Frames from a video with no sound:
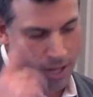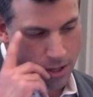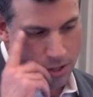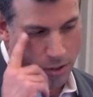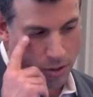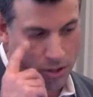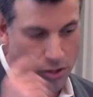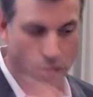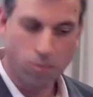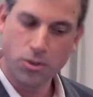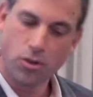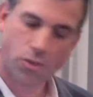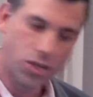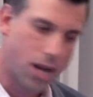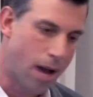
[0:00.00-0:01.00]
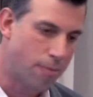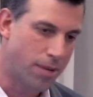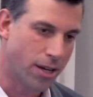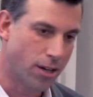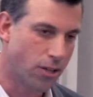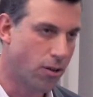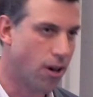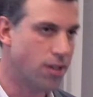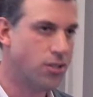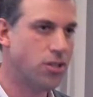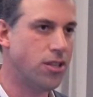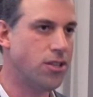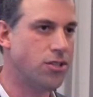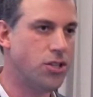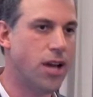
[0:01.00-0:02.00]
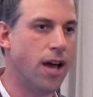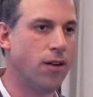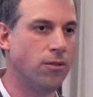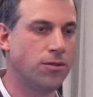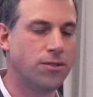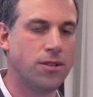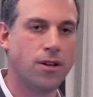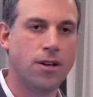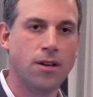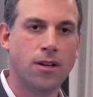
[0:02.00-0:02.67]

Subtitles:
So consumers are shopping across these channels.